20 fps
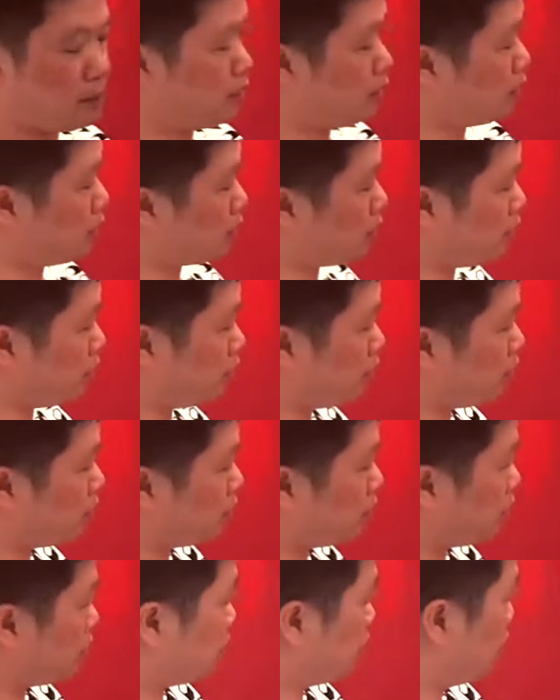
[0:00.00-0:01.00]
piece
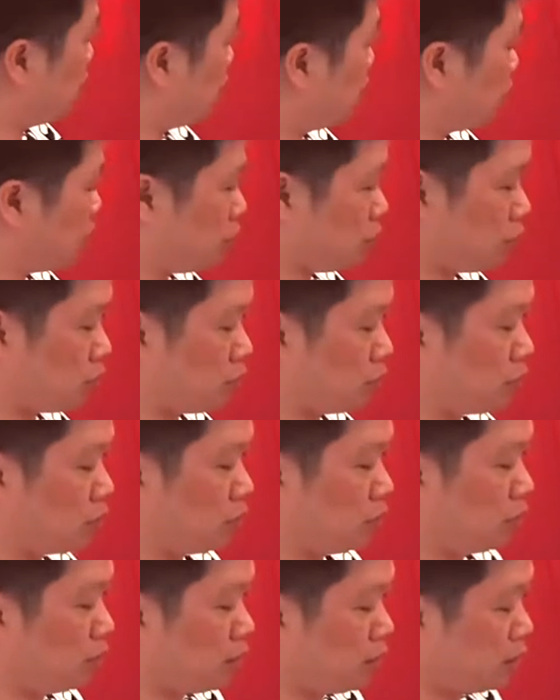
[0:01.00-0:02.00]
here to, to,
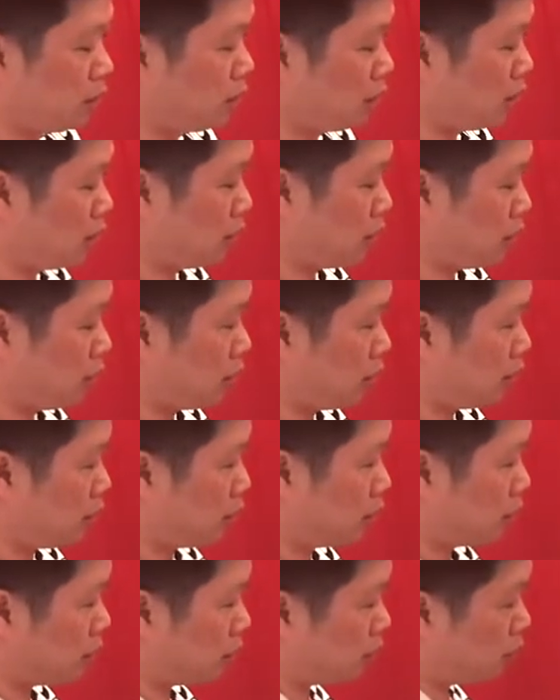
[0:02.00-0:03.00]

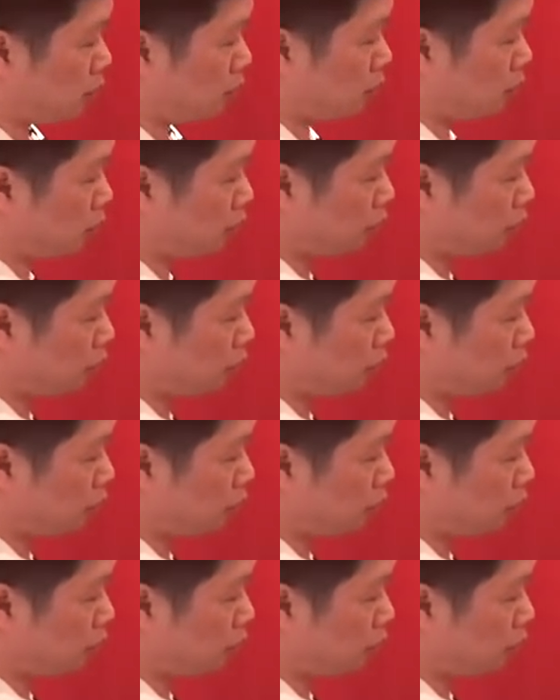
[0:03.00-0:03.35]
so